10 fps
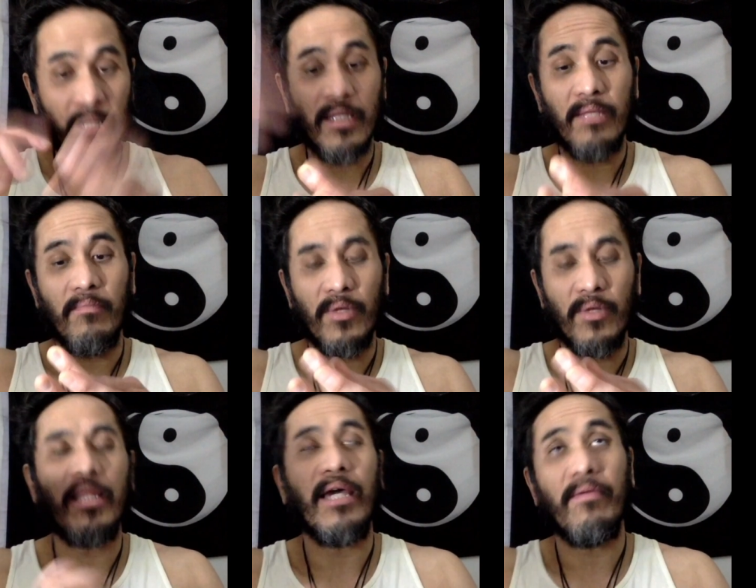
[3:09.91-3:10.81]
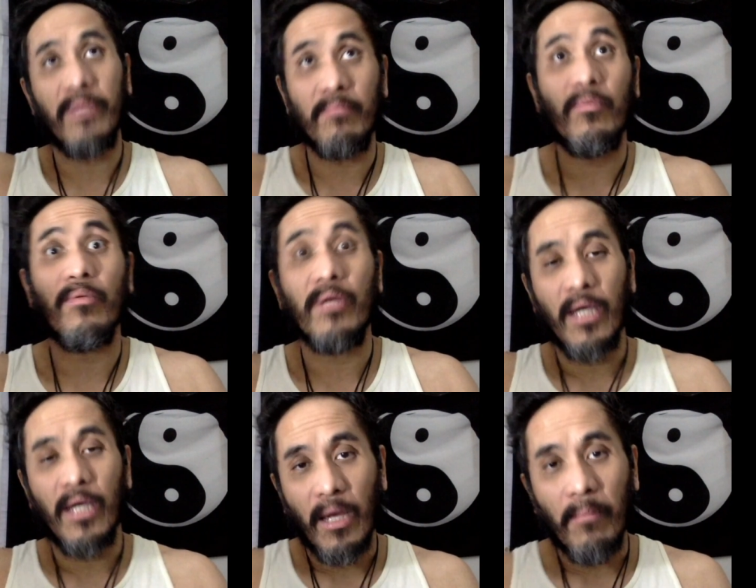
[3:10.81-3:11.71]
It's more than life, it's more
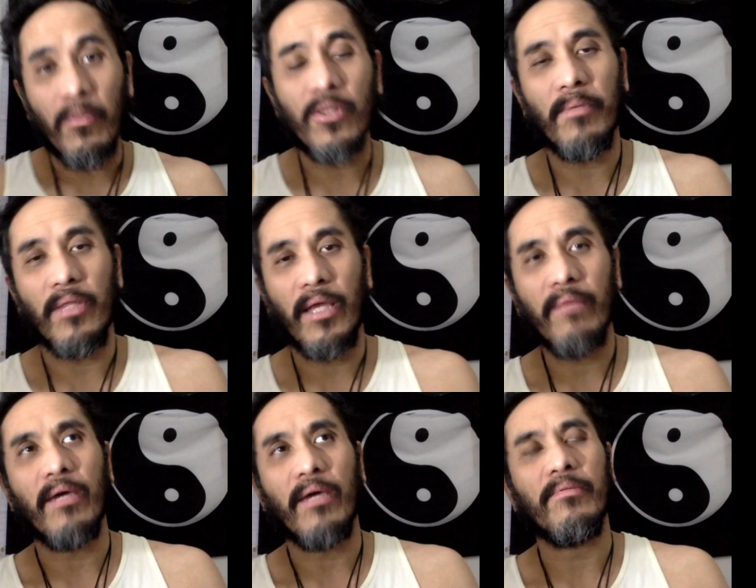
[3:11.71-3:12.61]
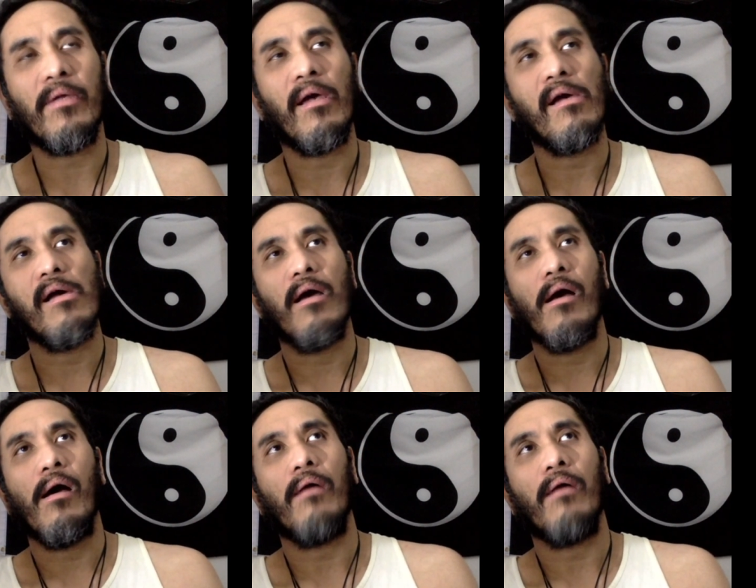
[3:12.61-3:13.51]
multiple lifetimes.
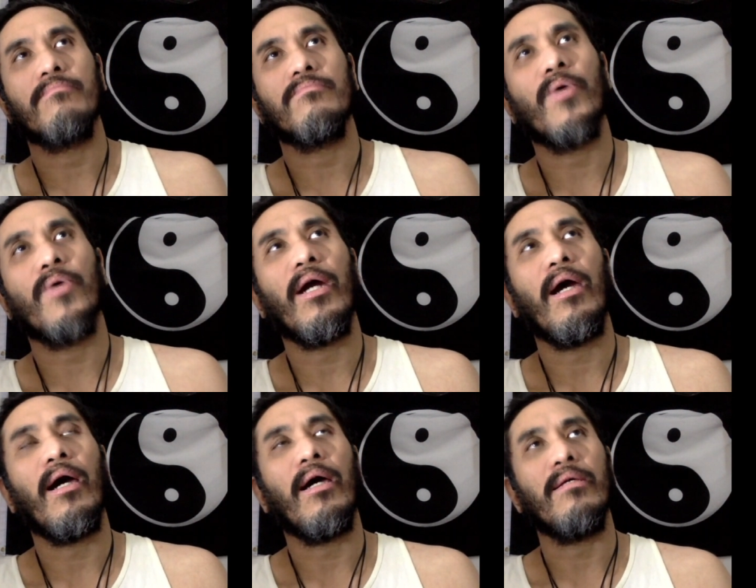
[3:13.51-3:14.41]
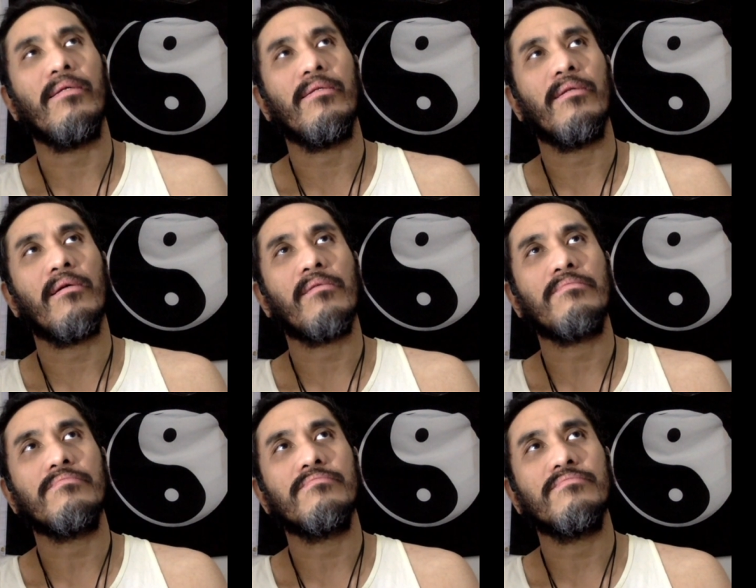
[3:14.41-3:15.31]
Whereas
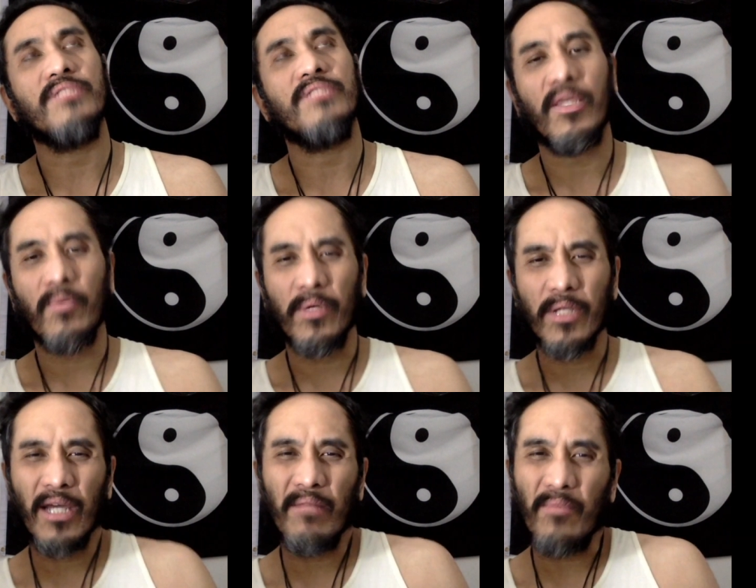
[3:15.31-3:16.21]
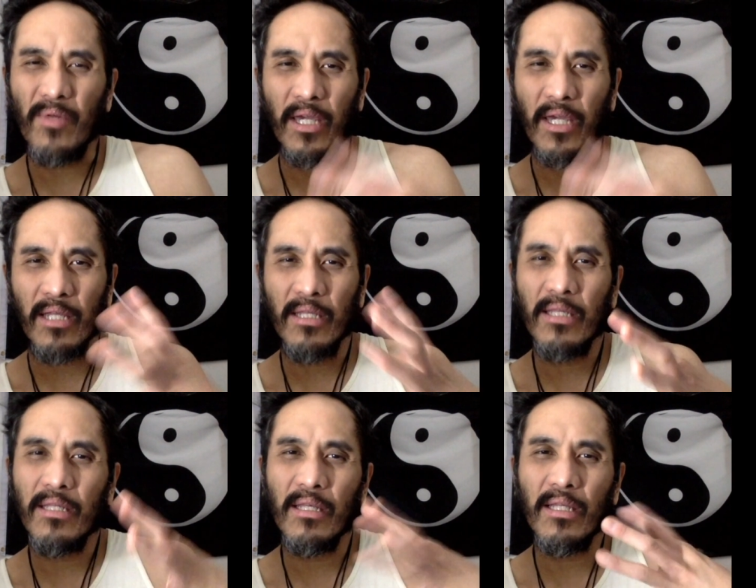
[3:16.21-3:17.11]
the other ones are kind of more like an,
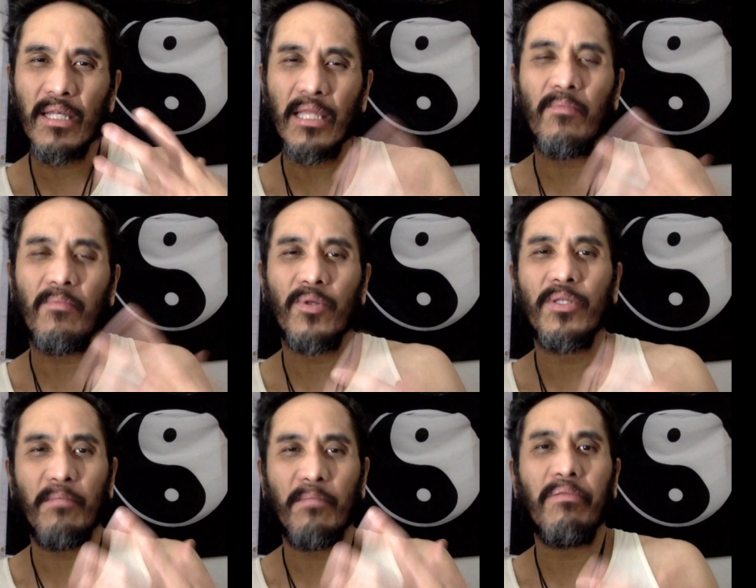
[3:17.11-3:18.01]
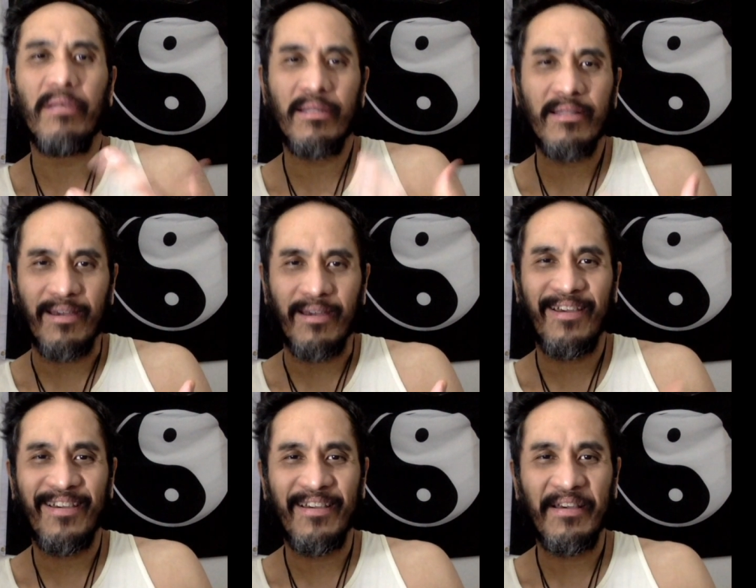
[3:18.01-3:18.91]
it's a little more simplistic.
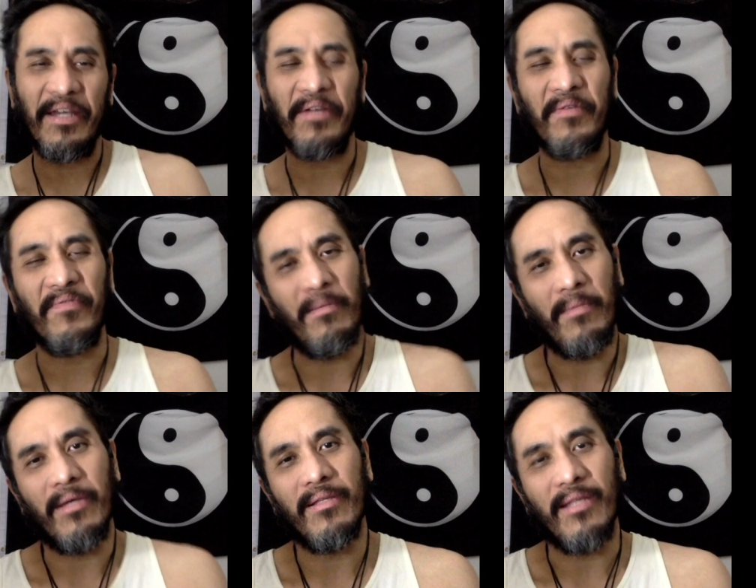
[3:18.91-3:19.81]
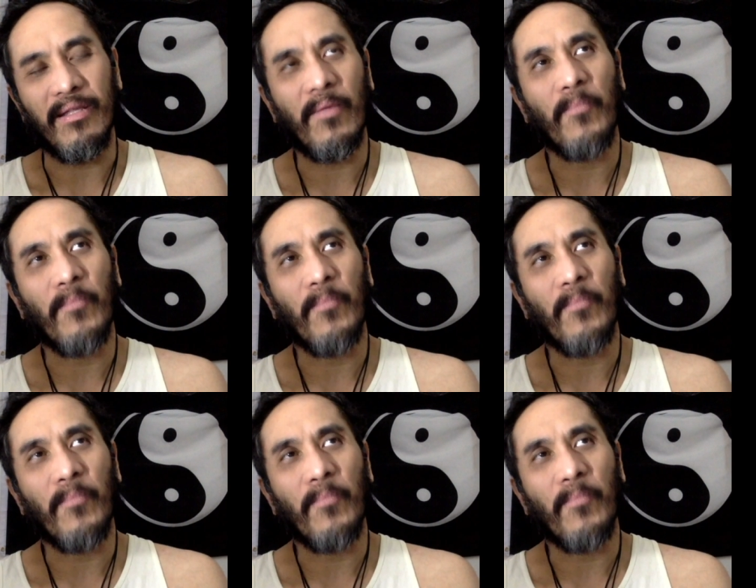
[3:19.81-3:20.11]
I don't know if that makes sense.